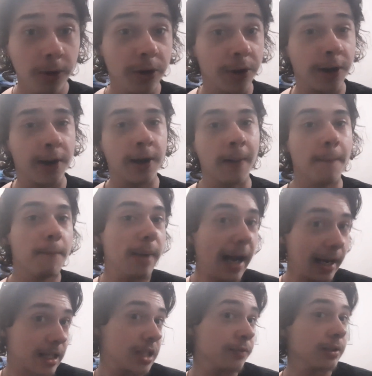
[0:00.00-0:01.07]
you can come
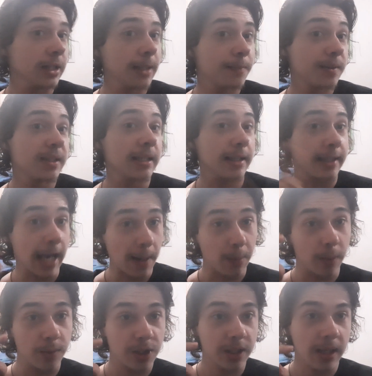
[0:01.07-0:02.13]
back to the lip sync game
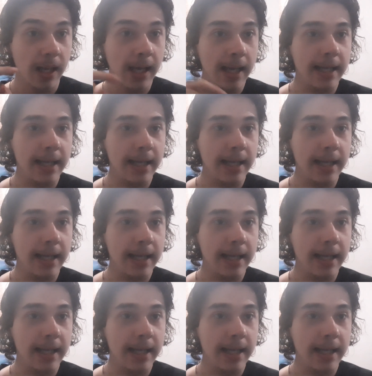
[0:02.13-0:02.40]
object.